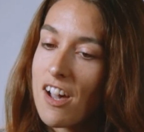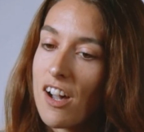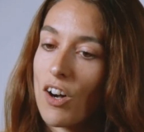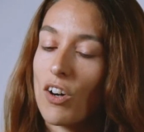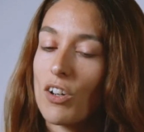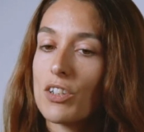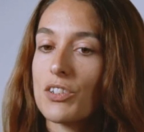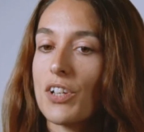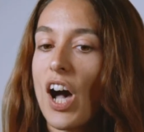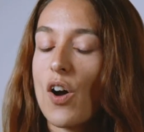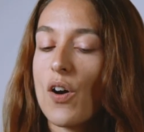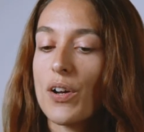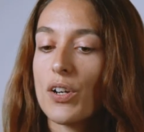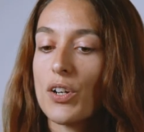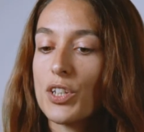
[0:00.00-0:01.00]
also
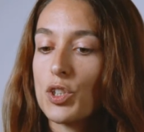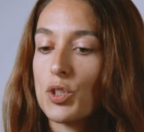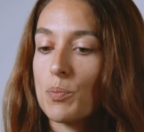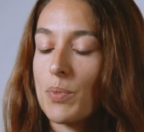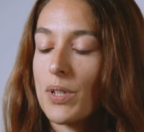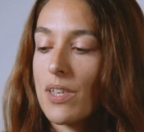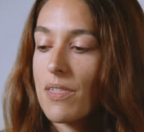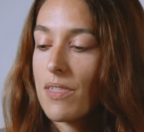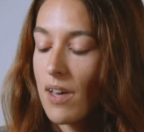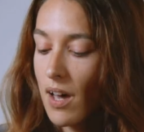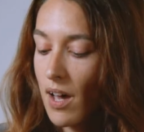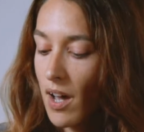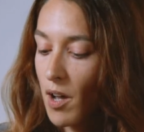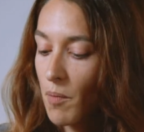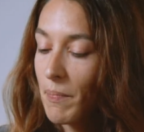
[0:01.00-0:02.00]
how are going to be
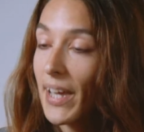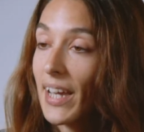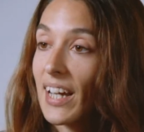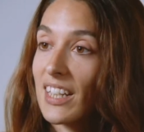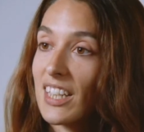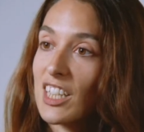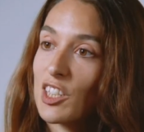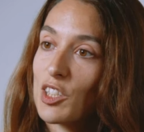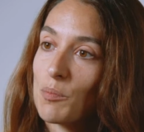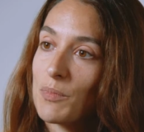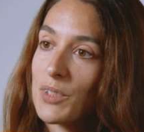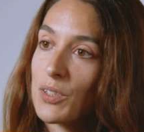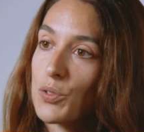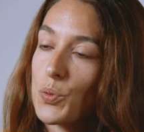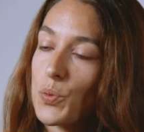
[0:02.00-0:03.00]
the
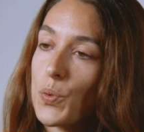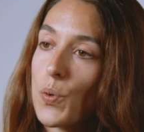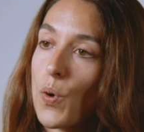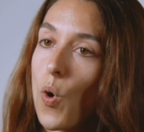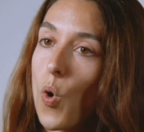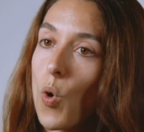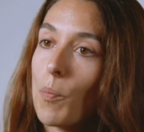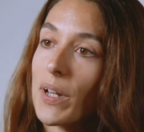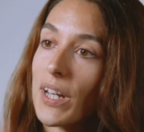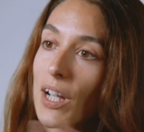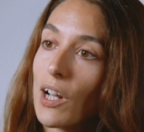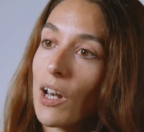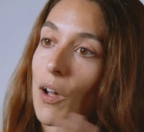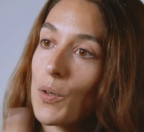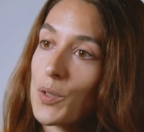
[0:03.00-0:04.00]
mechanisms to open
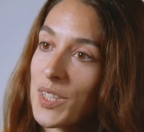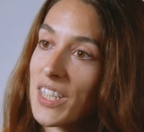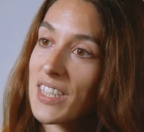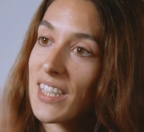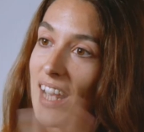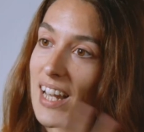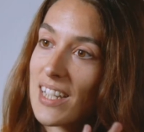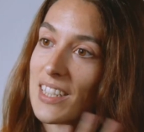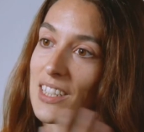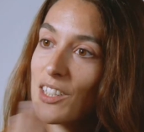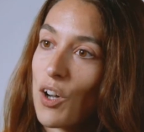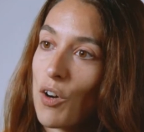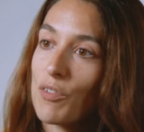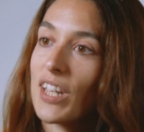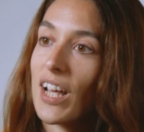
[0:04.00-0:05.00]
and close the cells
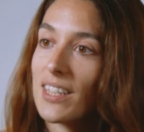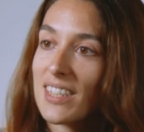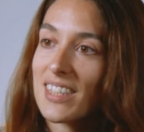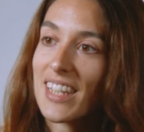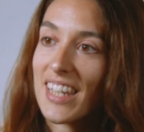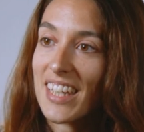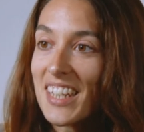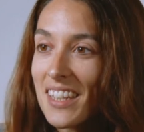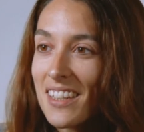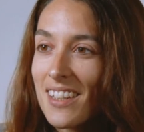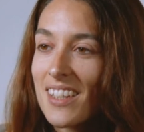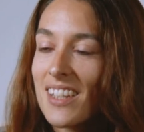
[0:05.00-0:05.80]
of that skin.